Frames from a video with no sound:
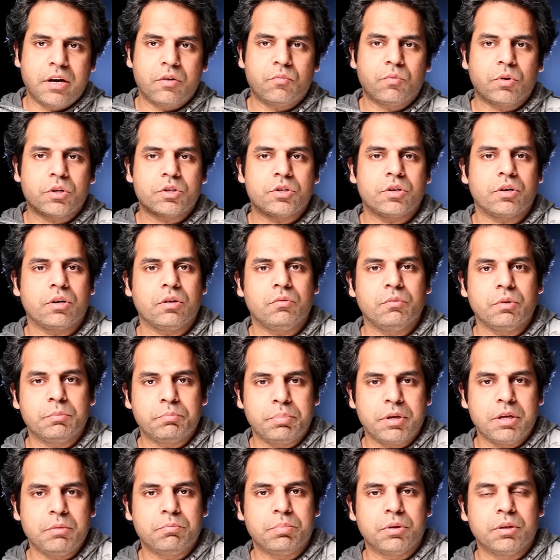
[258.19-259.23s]
network circle
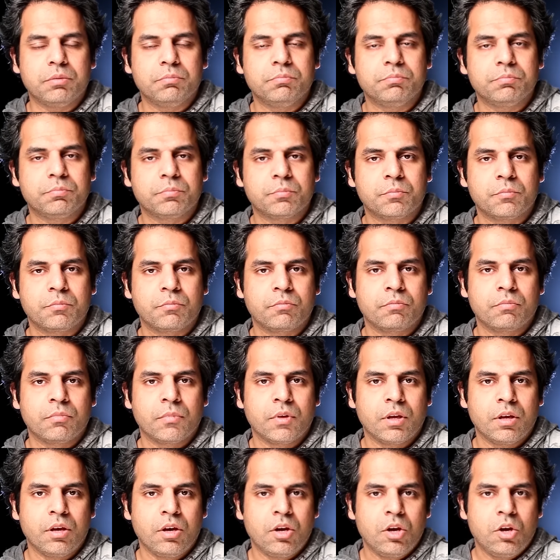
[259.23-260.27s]
with people
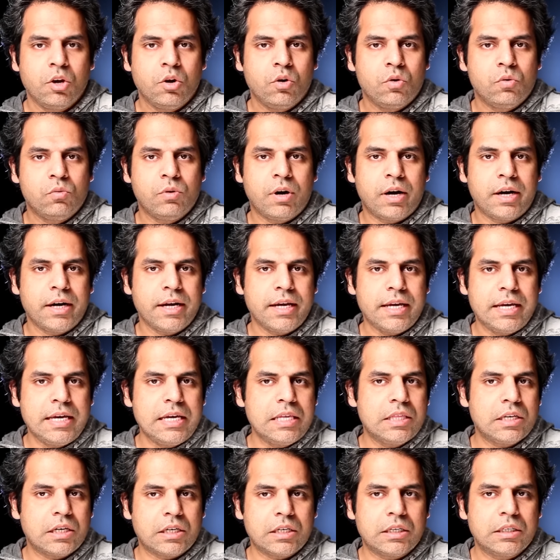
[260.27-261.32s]
who are
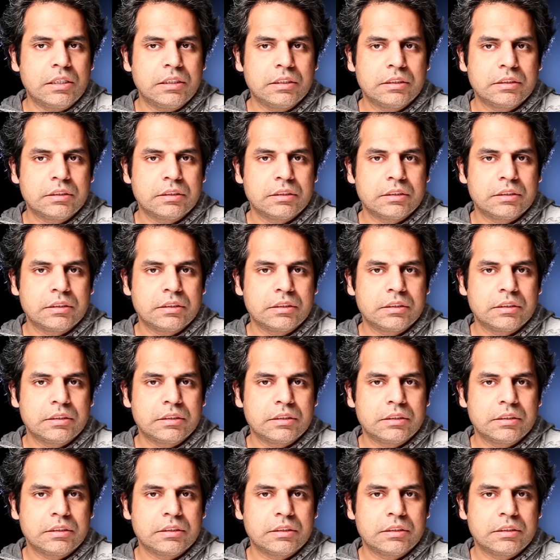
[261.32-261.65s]
either